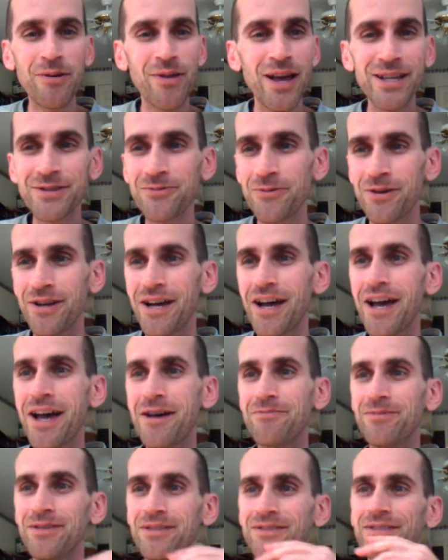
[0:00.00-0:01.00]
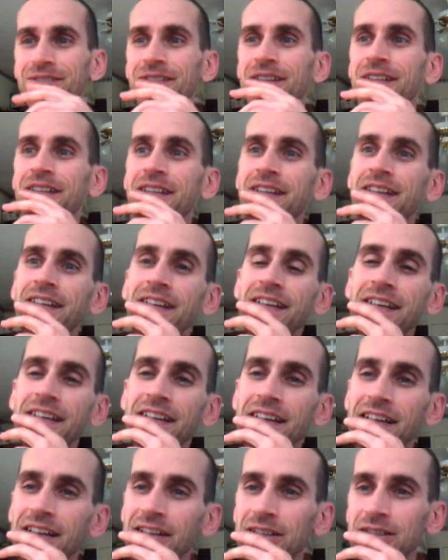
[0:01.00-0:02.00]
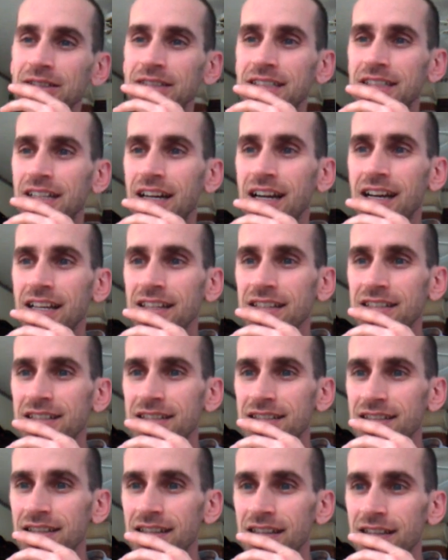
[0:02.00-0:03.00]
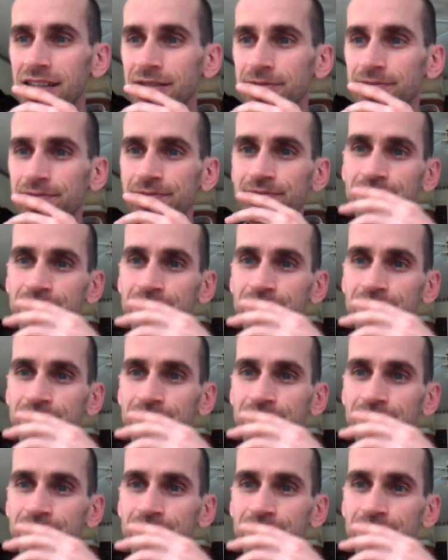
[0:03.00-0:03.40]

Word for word: Maybe that's what happened. Okay, let's see.